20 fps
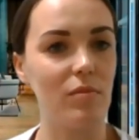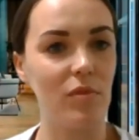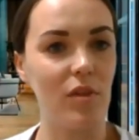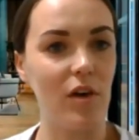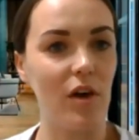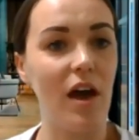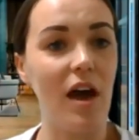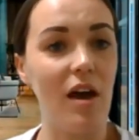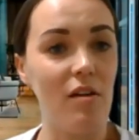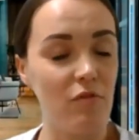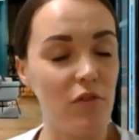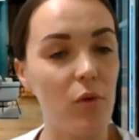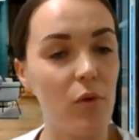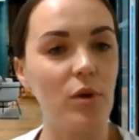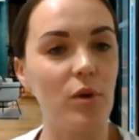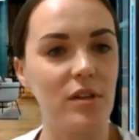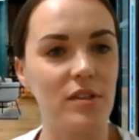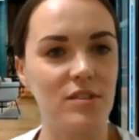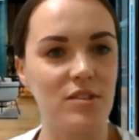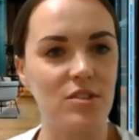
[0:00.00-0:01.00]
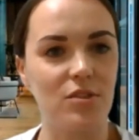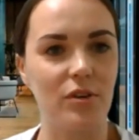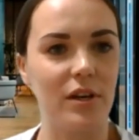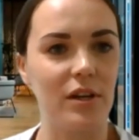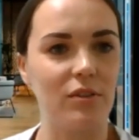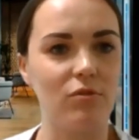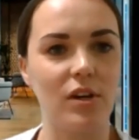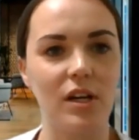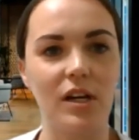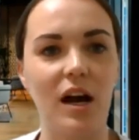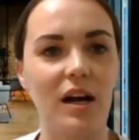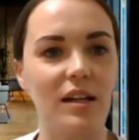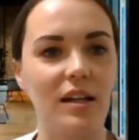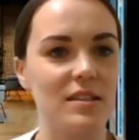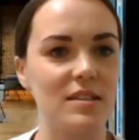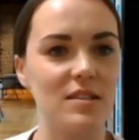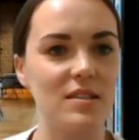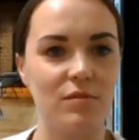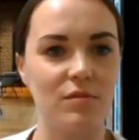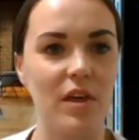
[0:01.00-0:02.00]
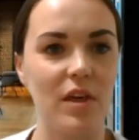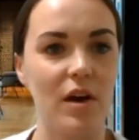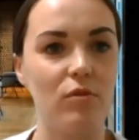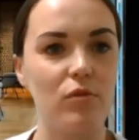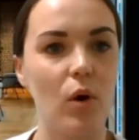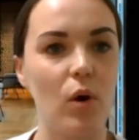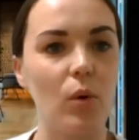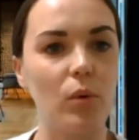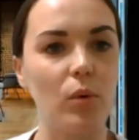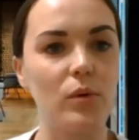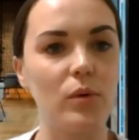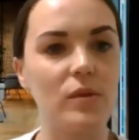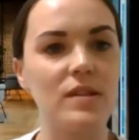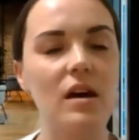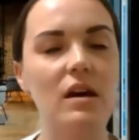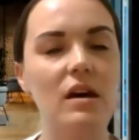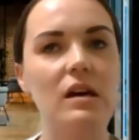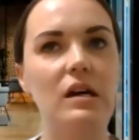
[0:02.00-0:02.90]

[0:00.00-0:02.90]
that everyone is doing, regardless of their roles,